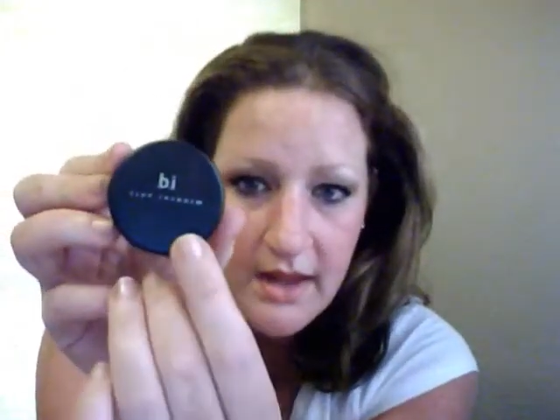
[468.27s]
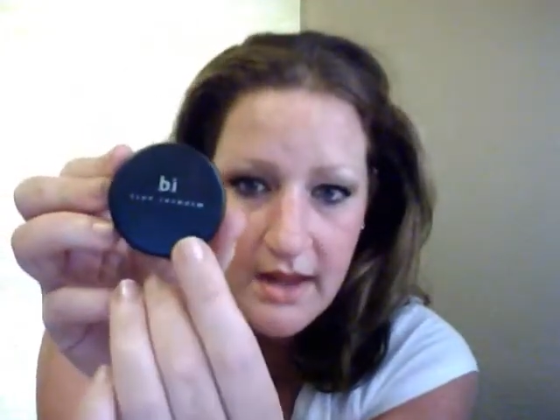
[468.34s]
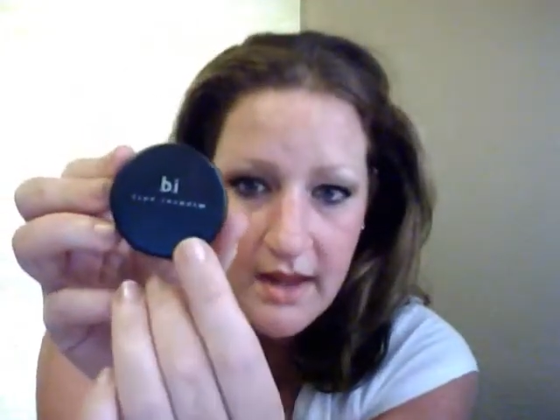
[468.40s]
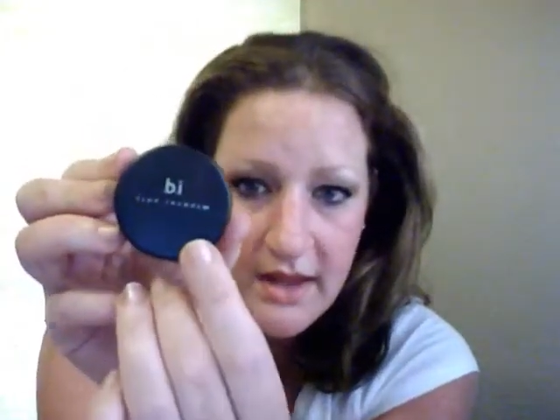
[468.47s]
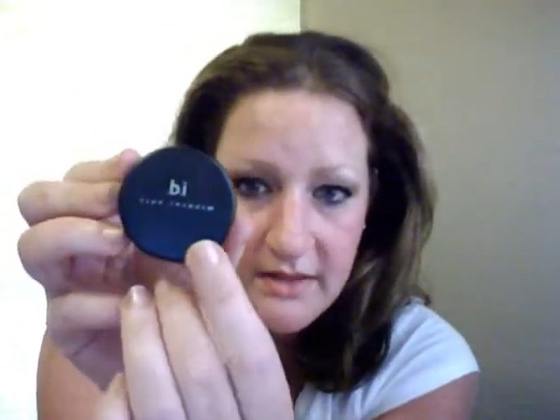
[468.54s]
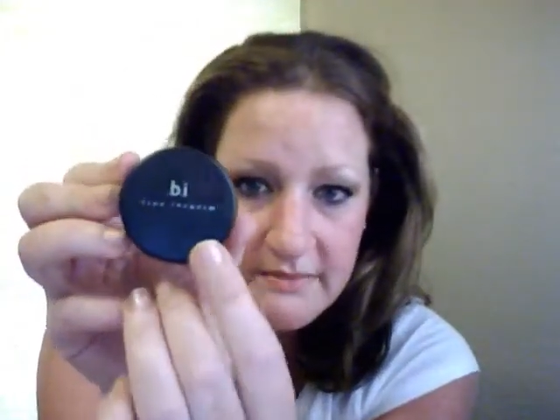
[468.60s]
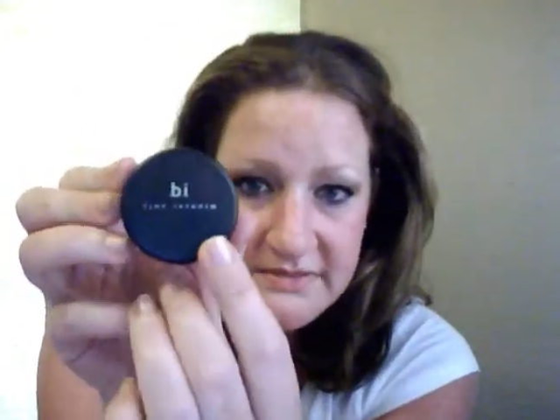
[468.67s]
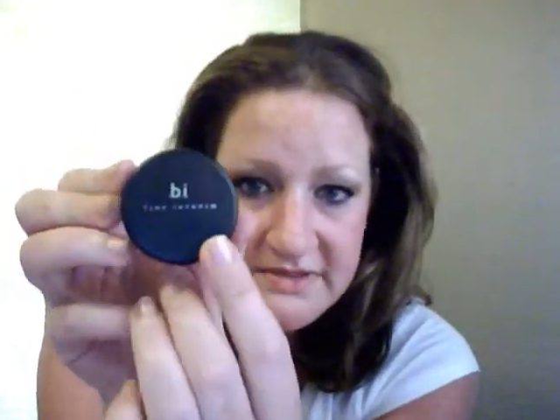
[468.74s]

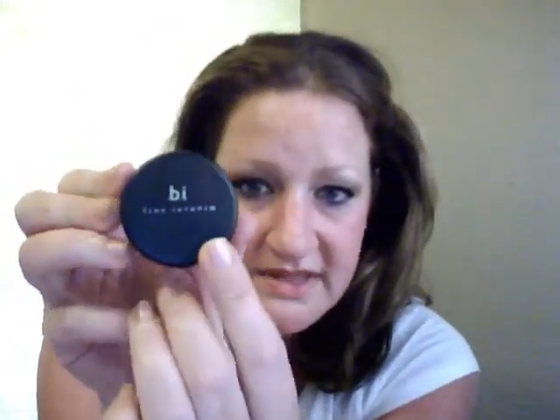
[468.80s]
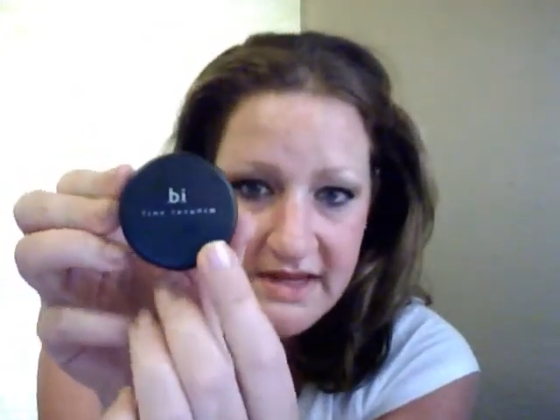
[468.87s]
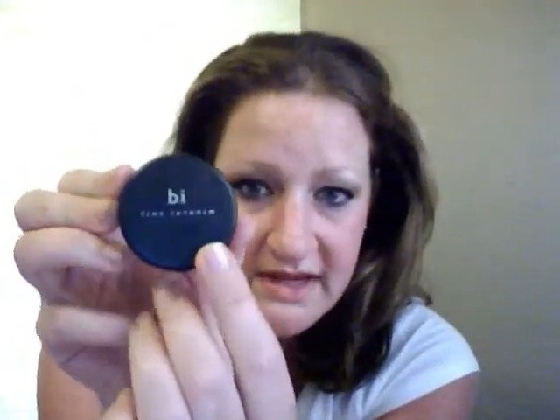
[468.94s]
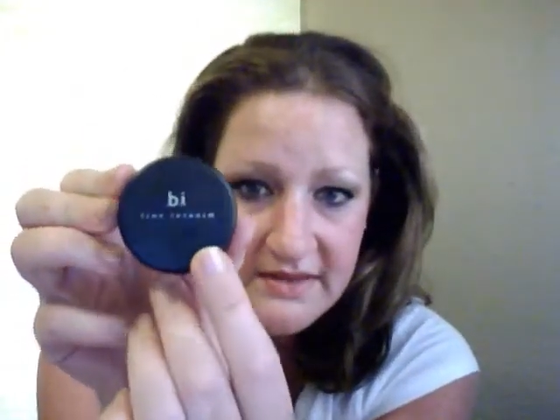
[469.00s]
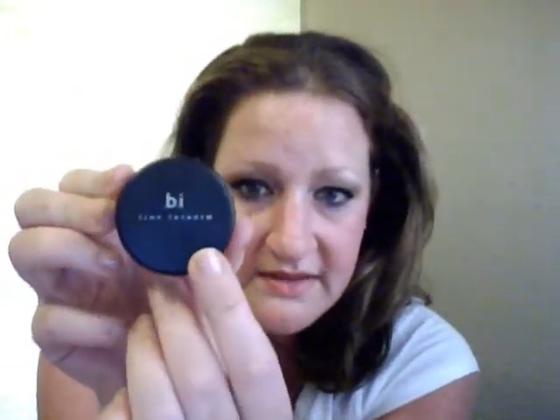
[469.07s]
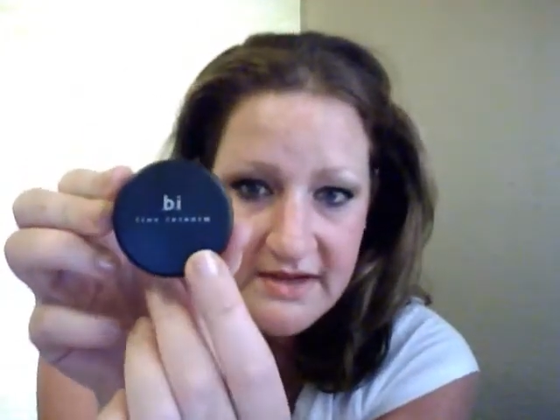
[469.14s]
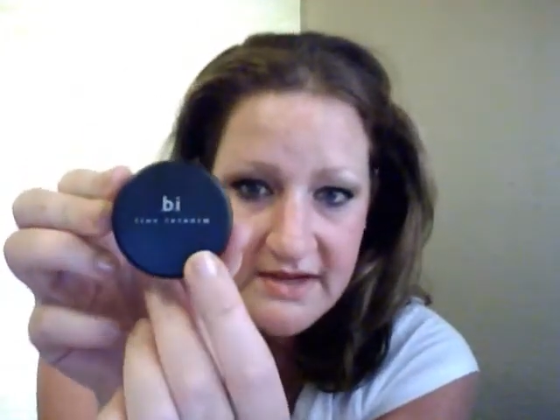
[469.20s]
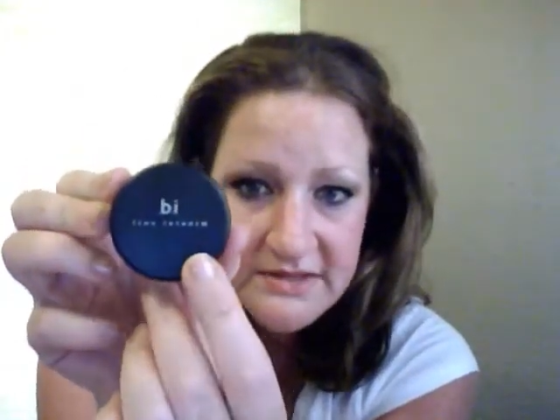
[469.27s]
um,
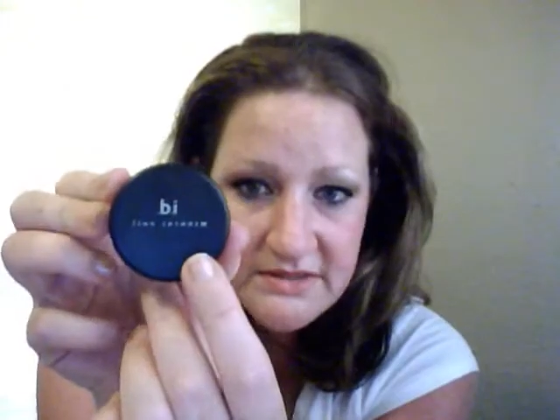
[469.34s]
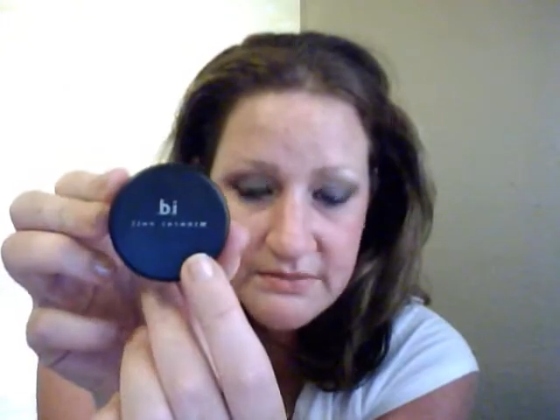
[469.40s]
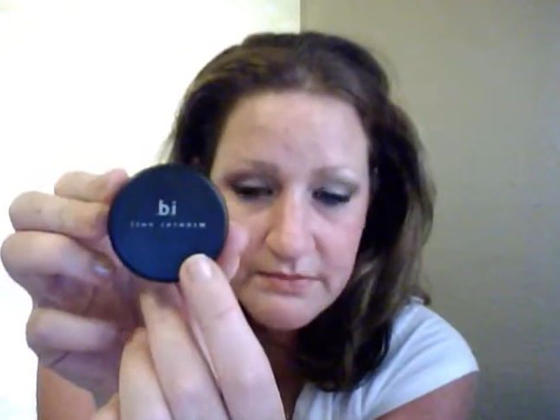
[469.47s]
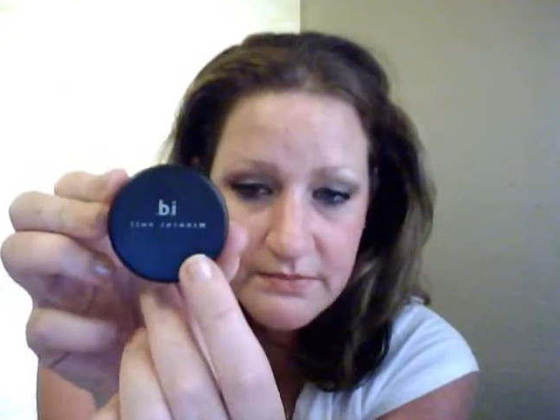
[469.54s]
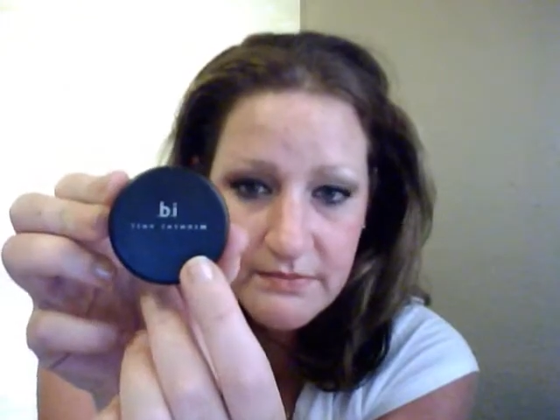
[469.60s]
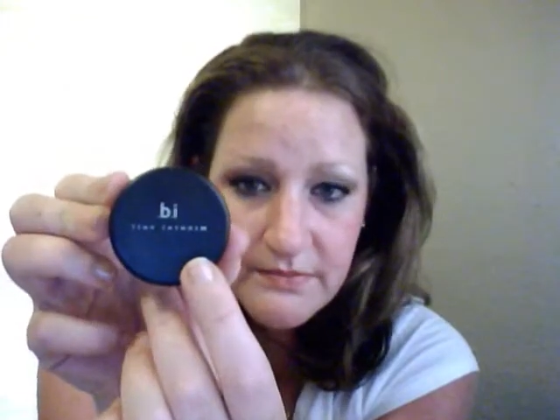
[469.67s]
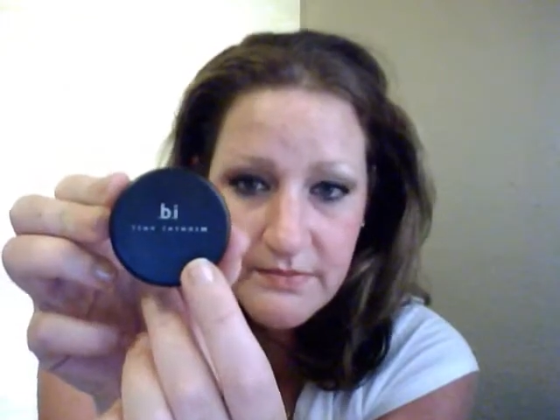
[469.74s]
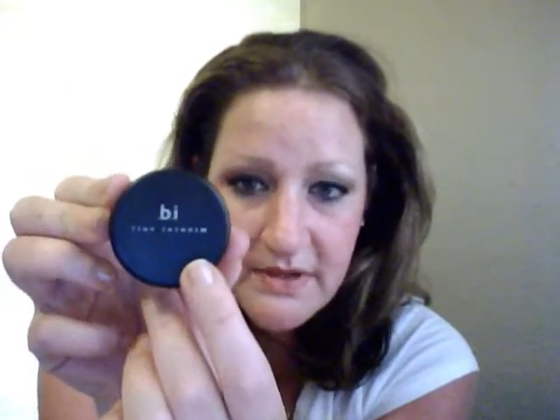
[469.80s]
saying it's that
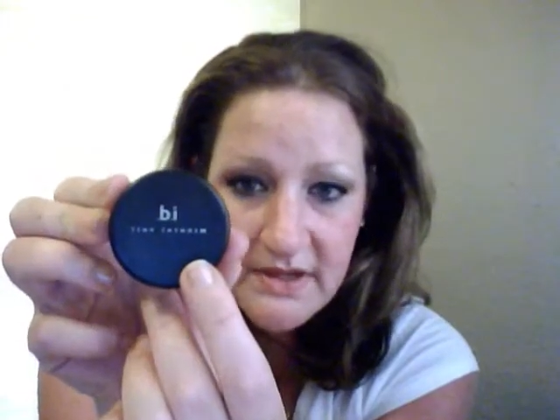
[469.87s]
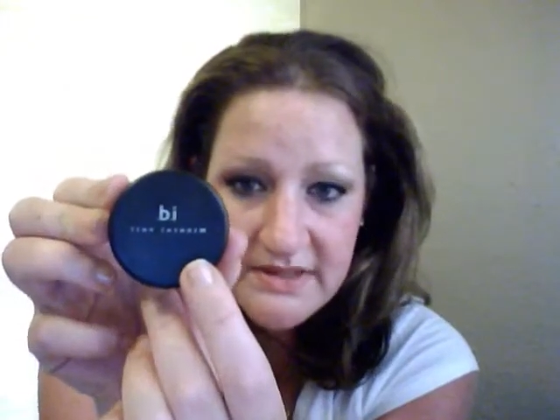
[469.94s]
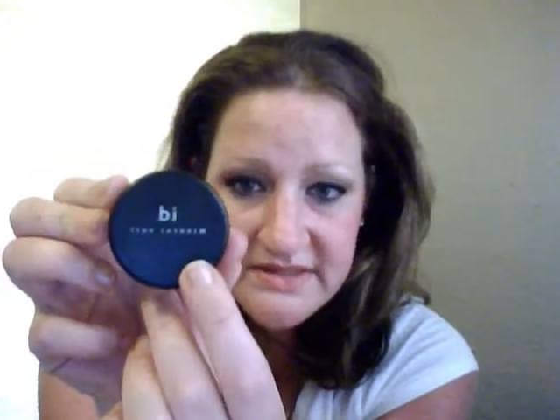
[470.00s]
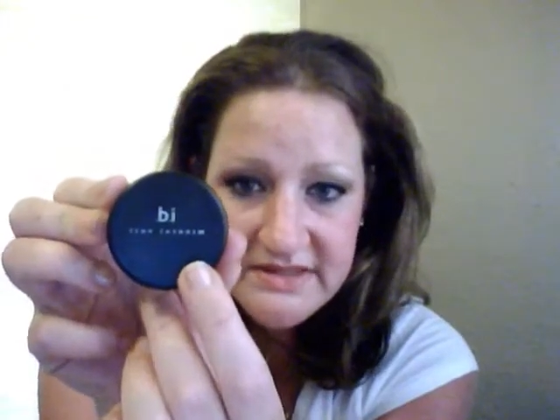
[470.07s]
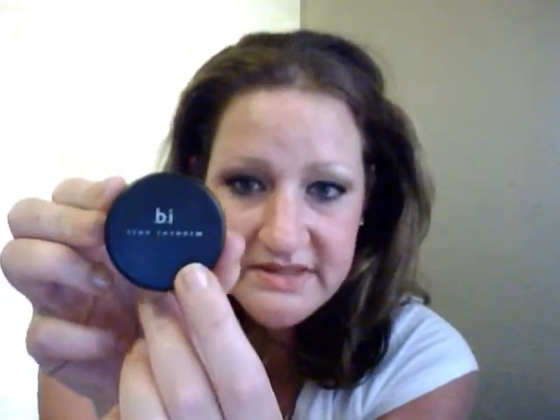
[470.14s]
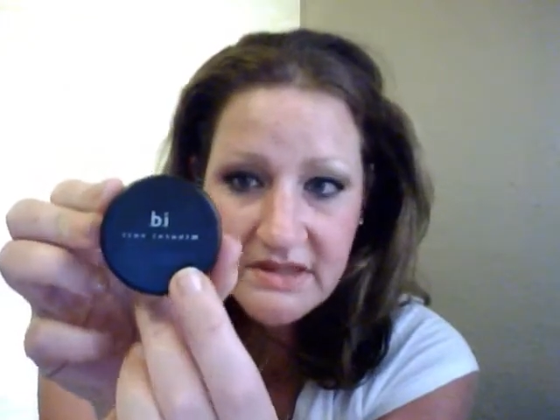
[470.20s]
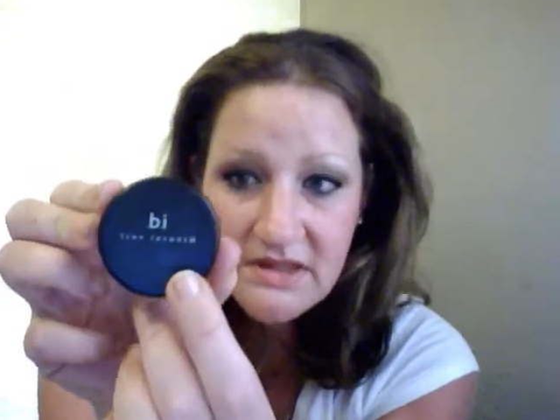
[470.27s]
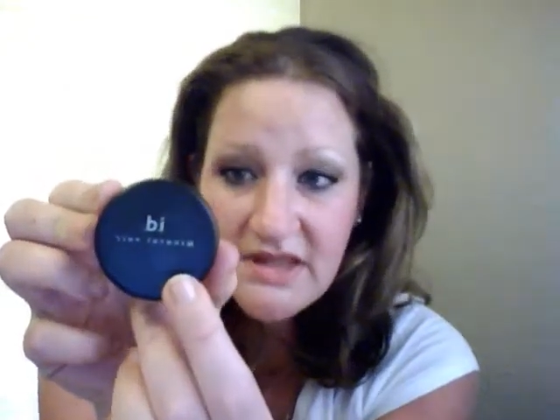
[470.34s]
it's,
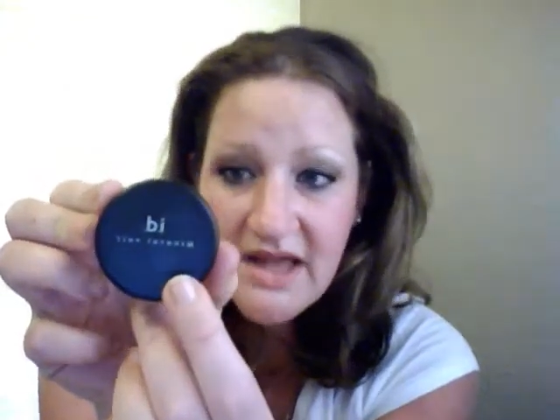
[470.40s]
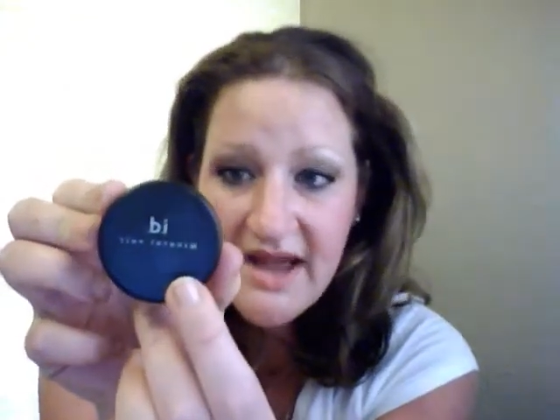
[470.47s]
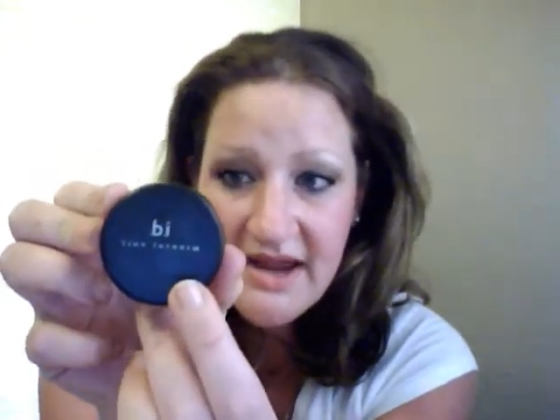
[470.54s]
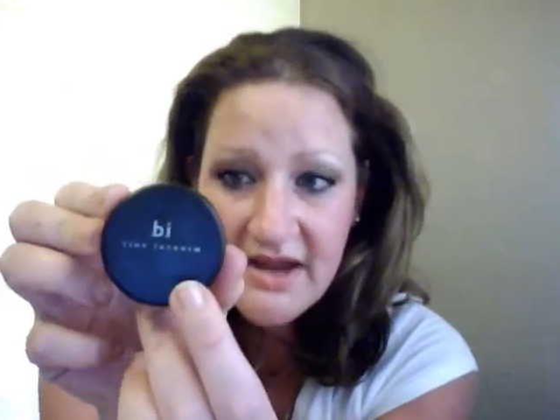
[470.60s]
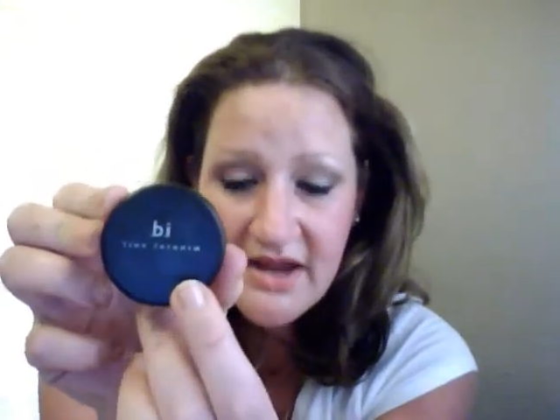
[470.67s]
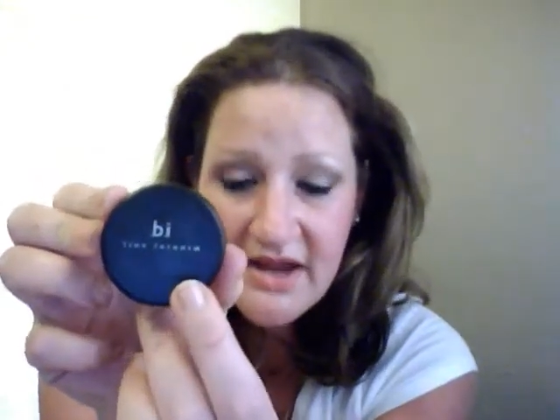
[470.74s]
it's a light